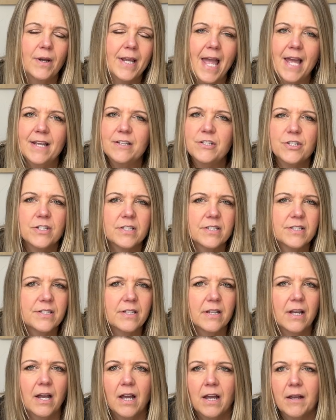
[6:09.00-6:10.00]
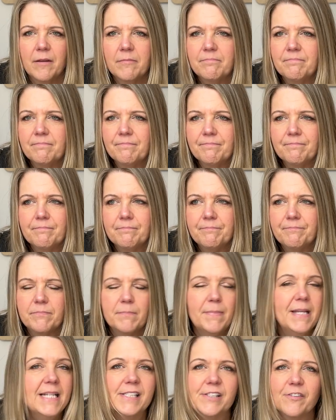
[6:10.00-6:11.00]
again, just
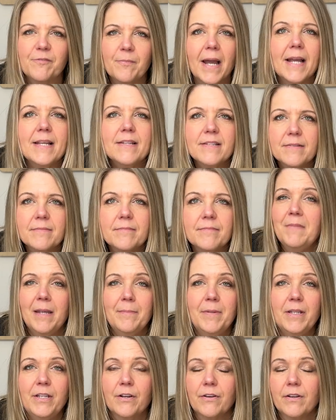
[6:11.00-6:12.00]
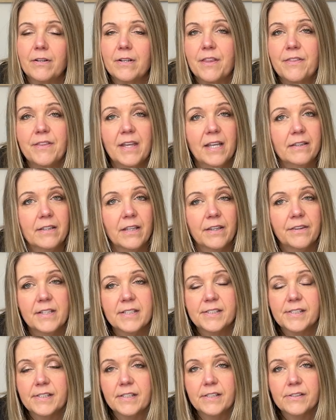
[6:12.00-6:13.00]
peace of mind. Maybe you're gonna think that
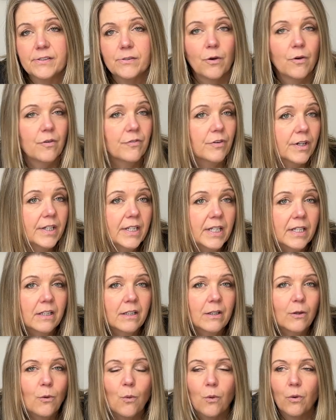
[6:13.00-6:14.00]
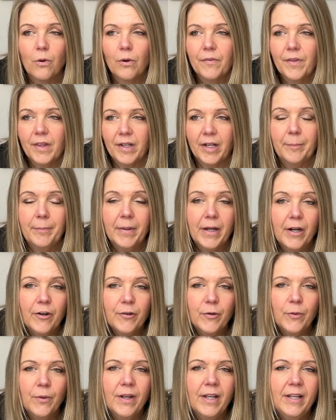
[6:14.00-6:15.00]
this is overkill or that I'm
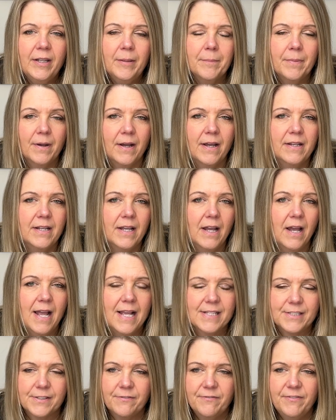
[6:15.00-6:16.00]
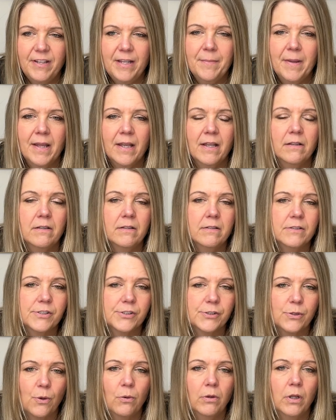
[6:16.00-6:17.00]
paranoid, but as a female
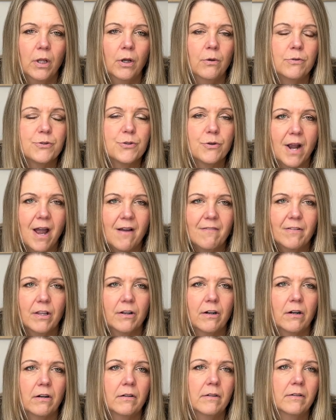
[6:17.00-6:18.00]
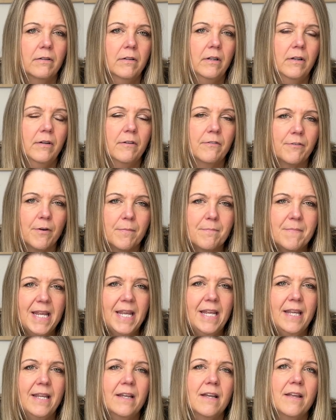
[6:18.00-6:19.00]
solo traveler, for
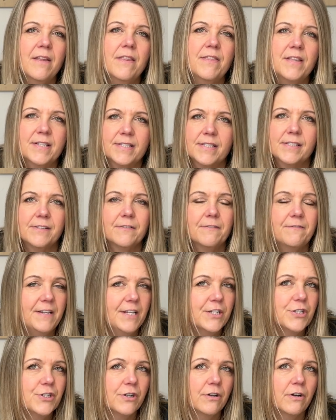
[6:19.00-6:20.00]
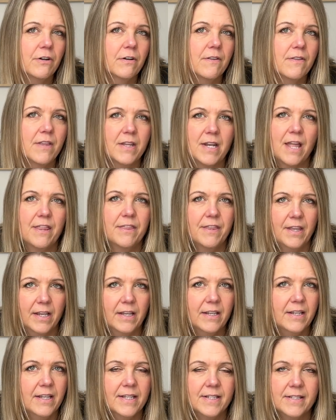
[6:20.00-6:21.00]
me, this is a feature that I
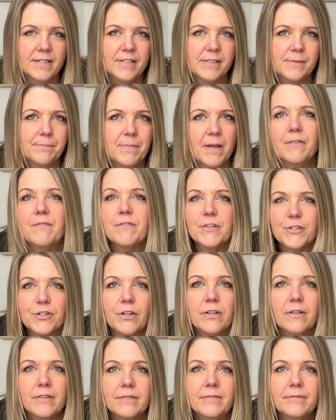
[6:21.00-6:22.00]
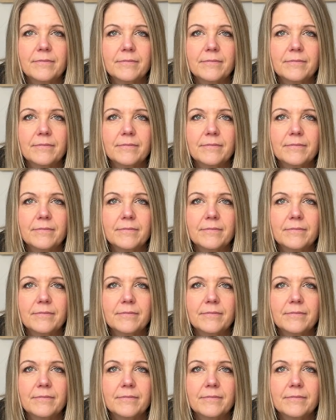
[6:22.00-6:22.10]
think is beneficial.